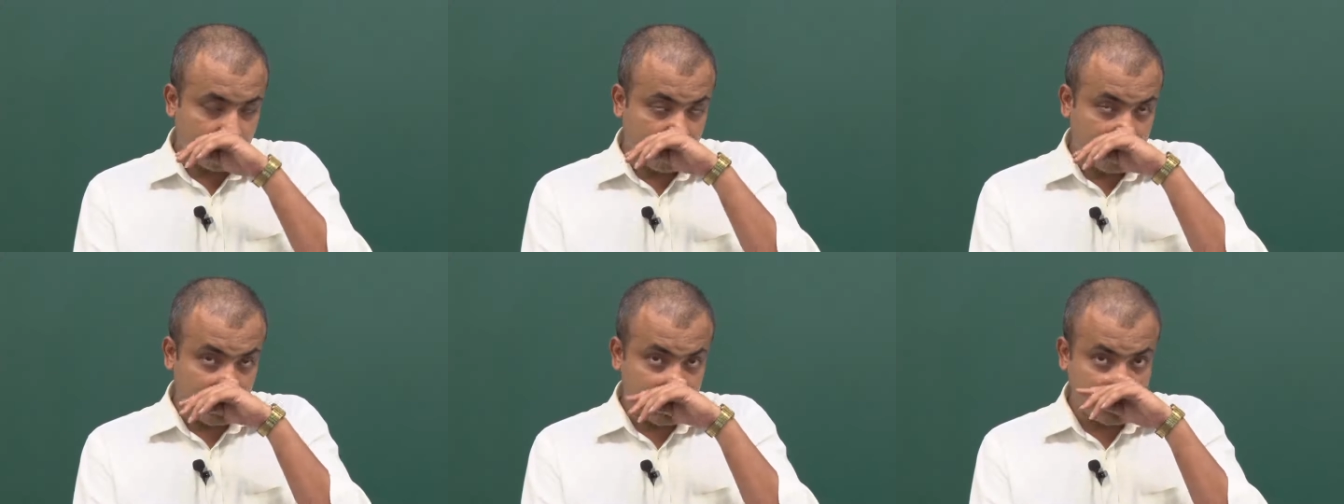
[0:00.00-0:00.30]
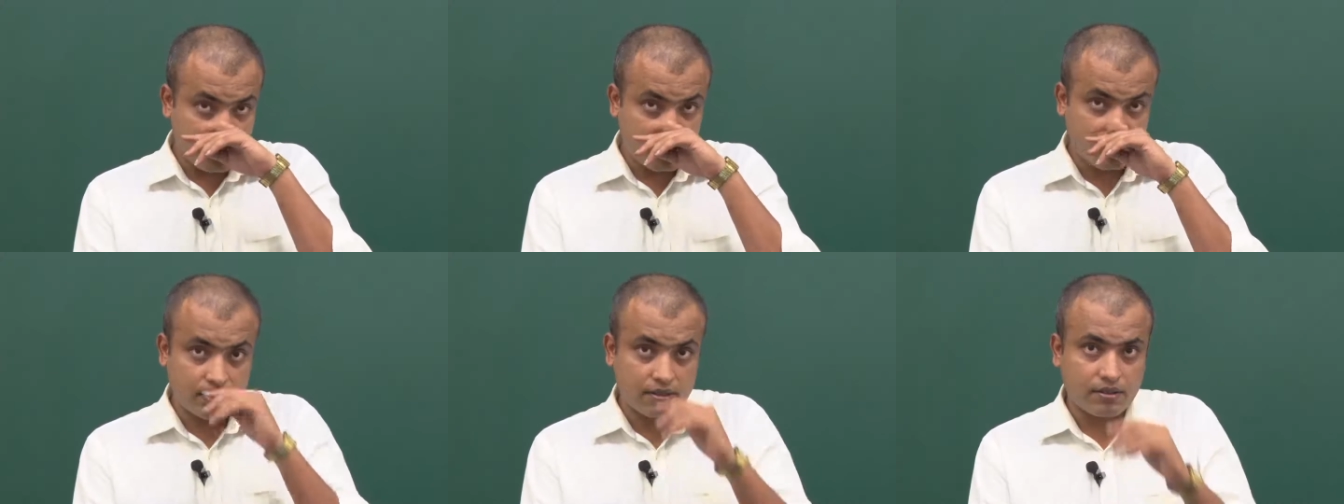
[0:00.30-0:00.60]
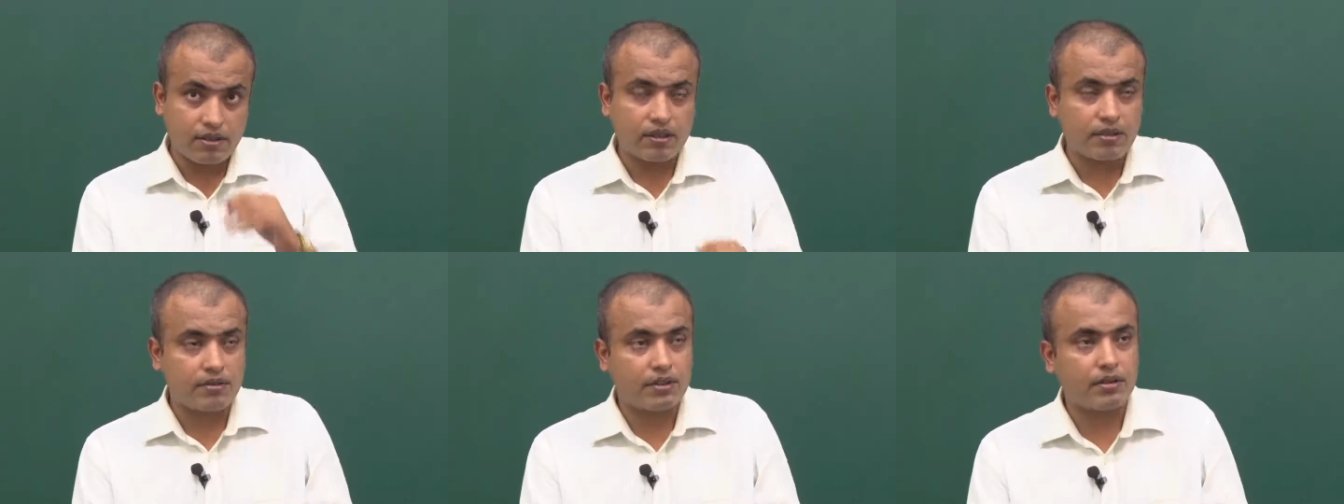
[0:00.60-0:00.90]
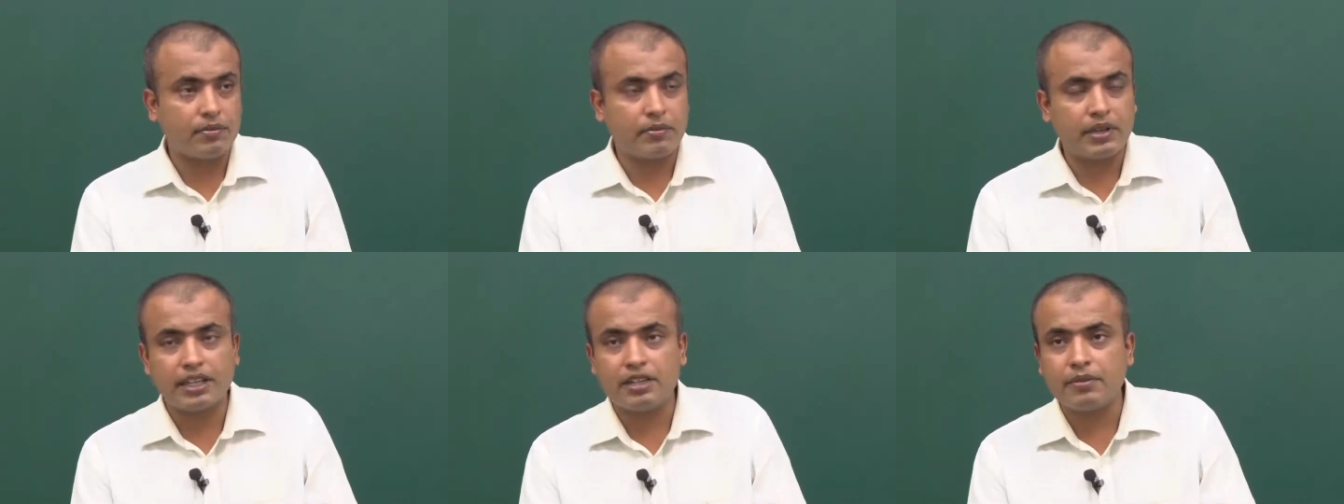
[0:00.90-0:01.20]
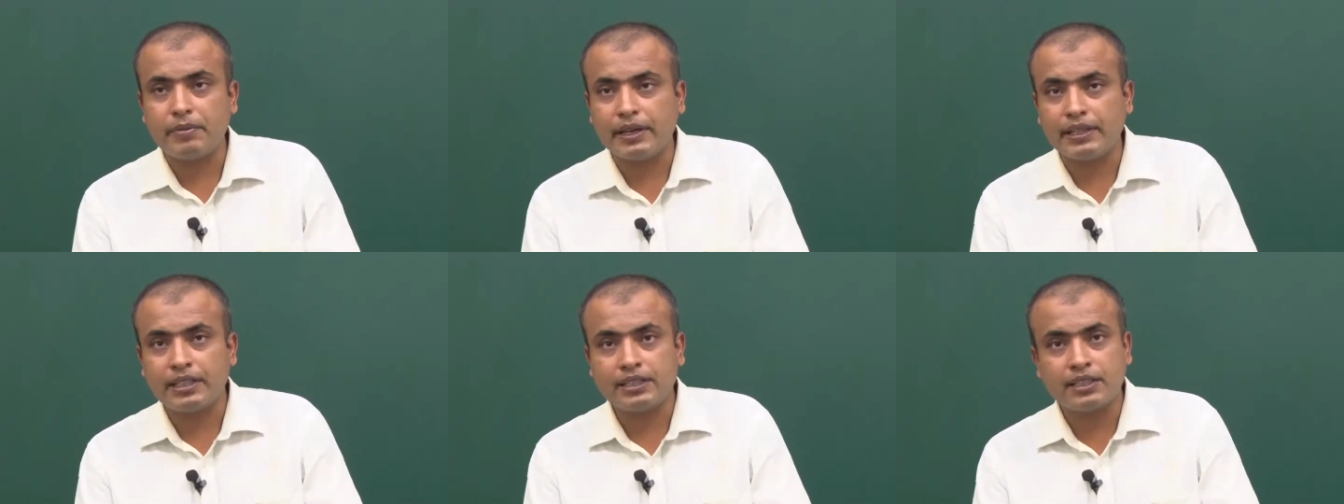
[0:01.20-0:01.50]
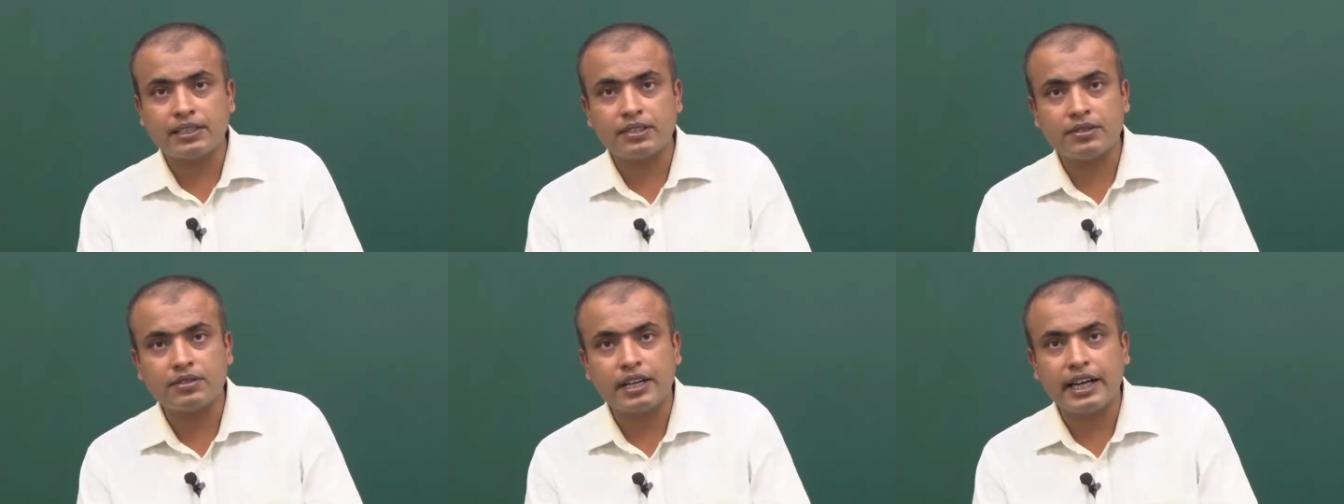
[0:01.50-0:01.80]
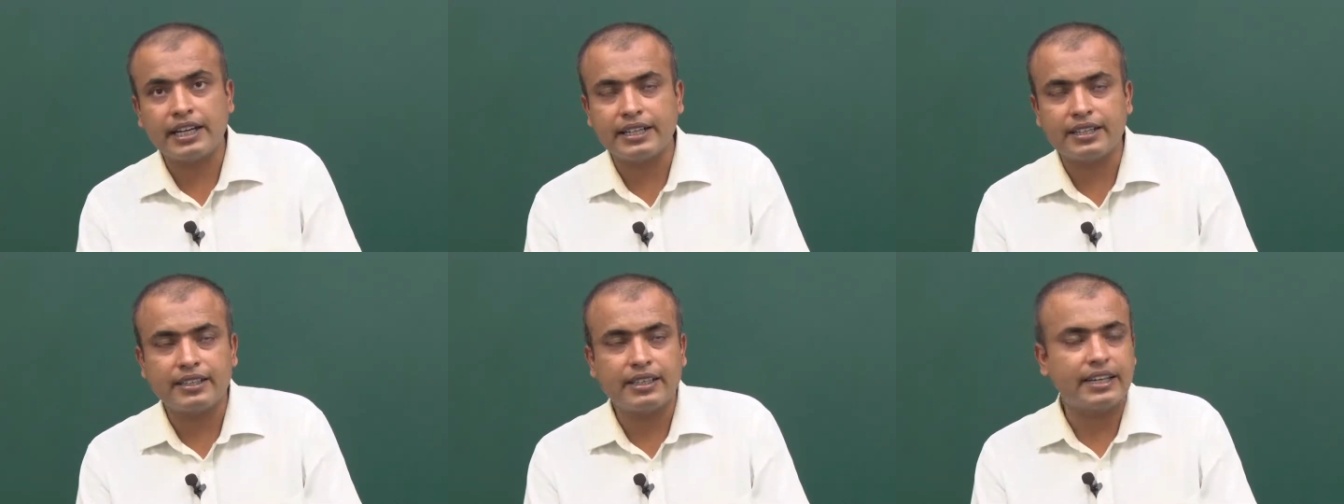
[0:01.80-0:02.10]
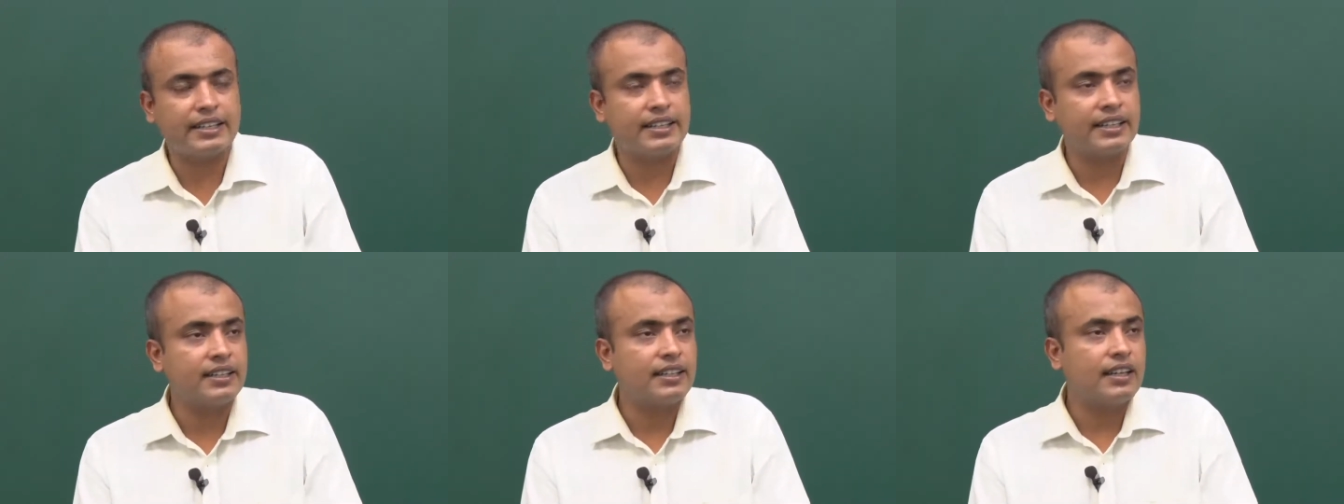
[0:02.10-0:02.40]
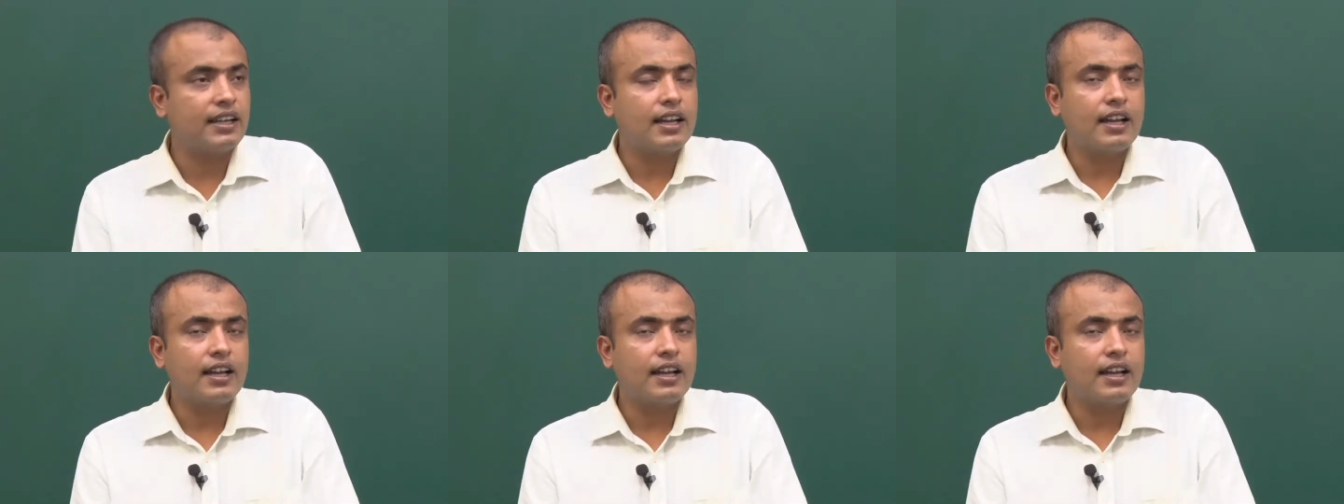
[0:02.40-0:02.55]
mention or make it mandatory to write in LaTeX,